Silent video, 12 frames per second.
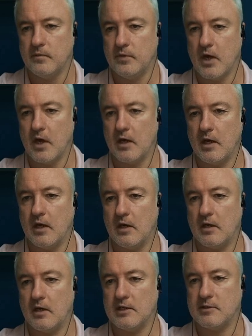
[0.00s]
Not
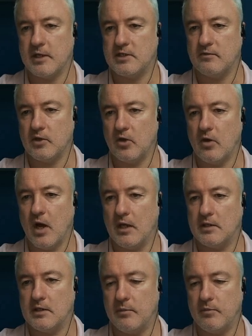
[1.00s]
as much of a new
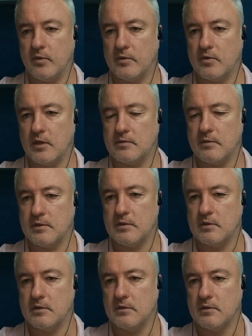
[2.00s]
high. Deeper retracement.
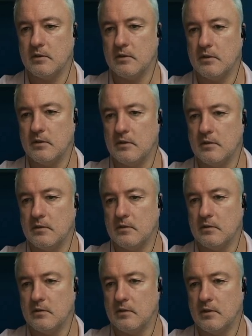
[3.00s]

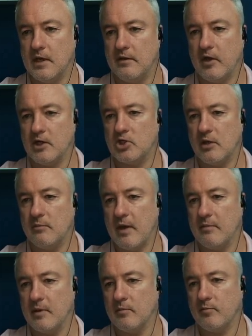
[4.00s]
Then eventually
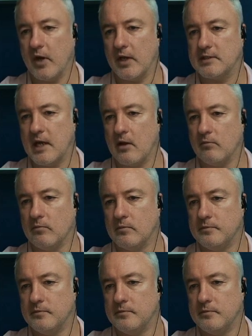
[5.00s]
maybe it breaks down.